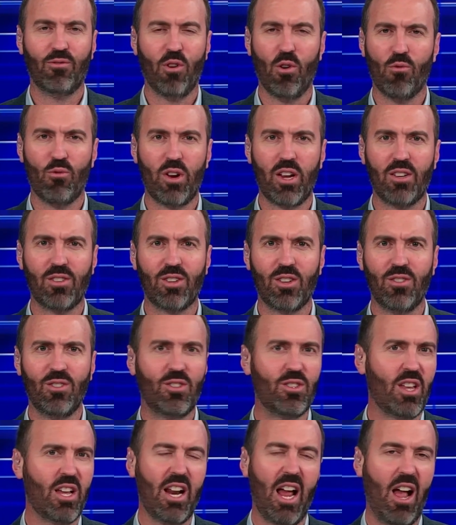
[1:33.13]
for
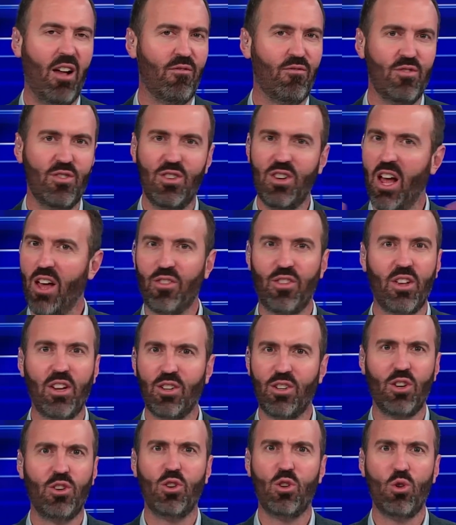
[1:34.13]
reasons that have
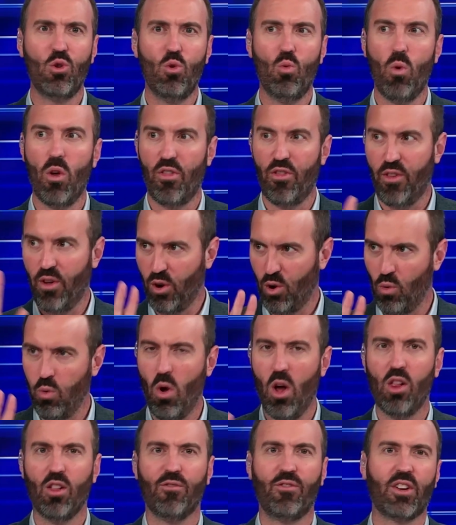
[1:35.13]
nothing to do with their
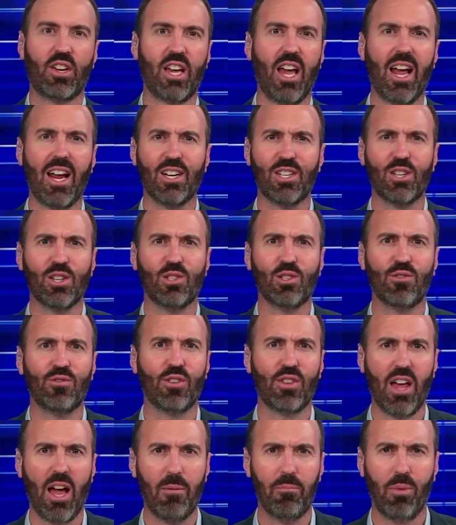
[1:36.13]
qualifications
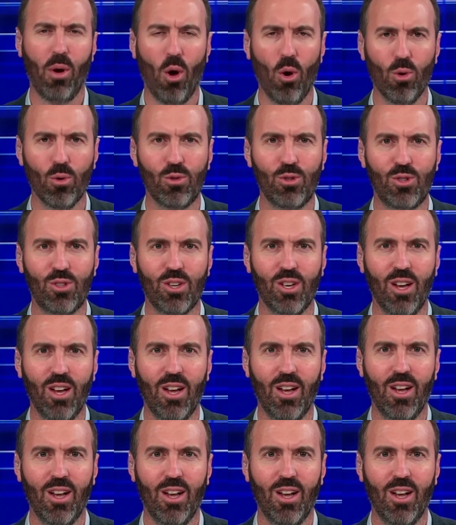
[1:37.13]
for that post.